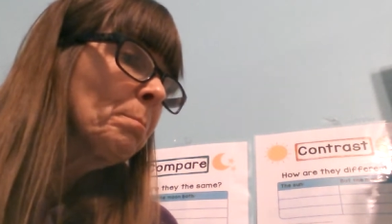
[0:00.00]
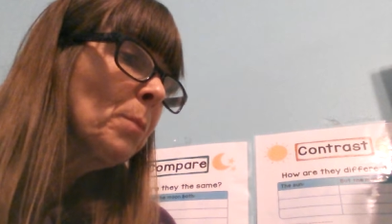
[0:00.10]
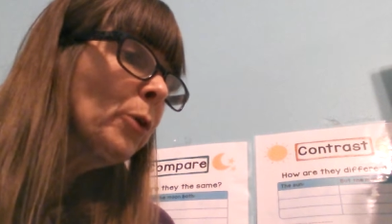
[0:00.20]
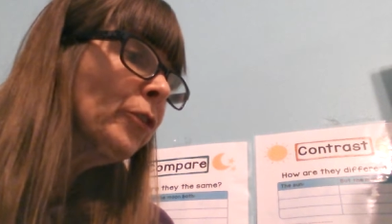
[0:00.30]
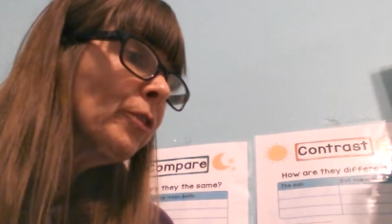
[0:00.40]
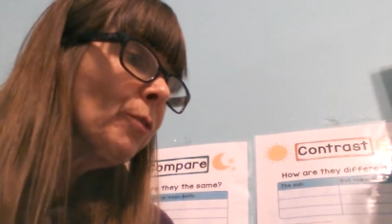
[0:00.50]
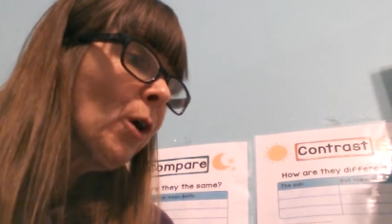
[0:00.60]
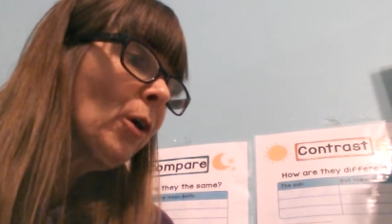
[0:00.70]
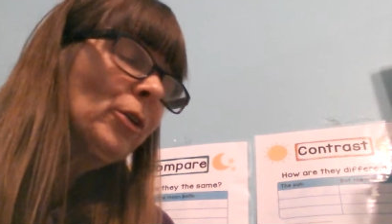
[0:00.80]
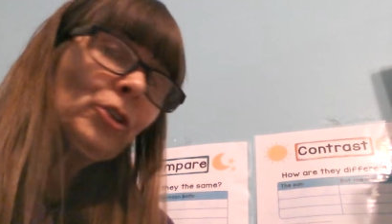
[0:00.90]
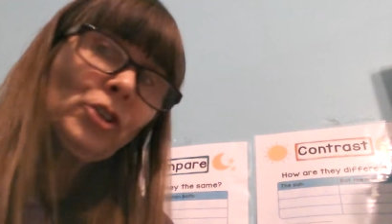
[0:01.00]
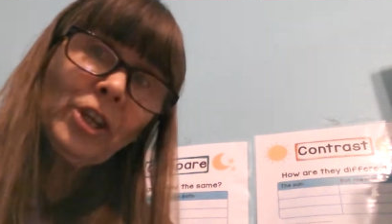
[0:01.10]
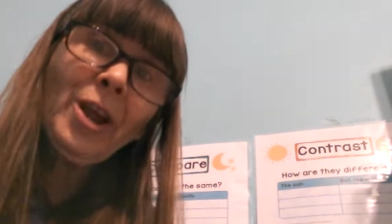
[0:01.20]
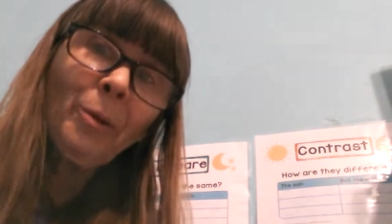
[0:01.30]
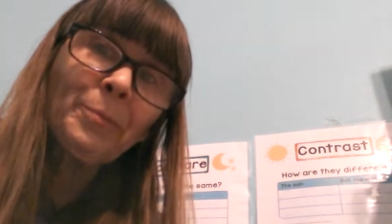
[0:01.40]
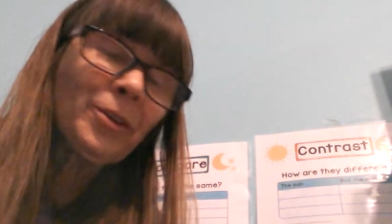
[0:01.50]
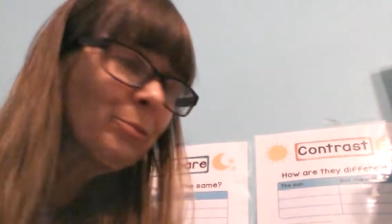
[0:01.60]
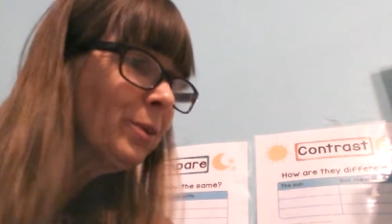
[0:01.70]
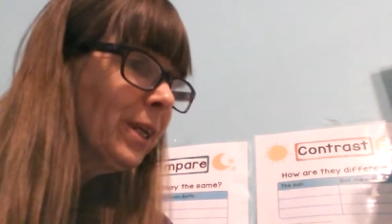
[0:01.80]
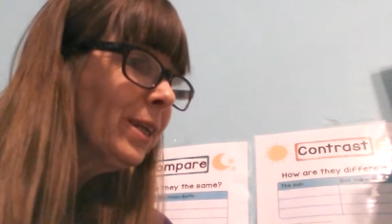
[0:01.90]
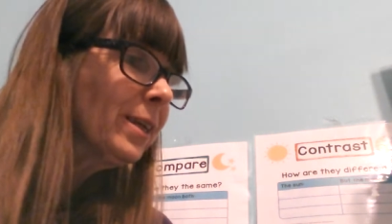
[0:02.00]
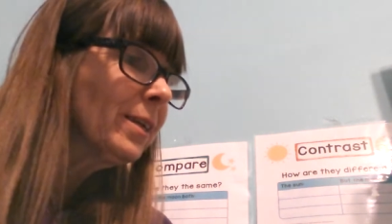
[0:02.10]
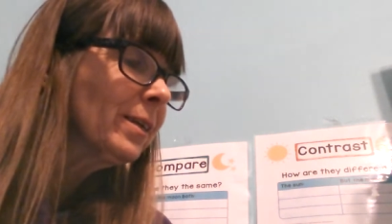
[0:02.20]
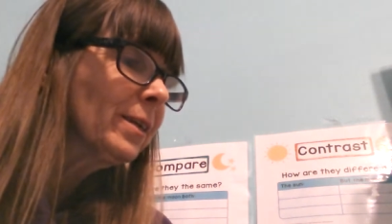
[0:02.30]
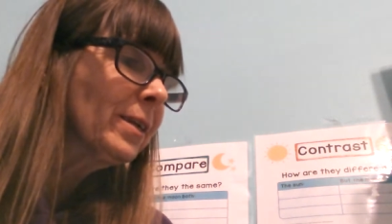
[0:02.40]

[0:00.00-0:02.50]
most of all, she hoped to read.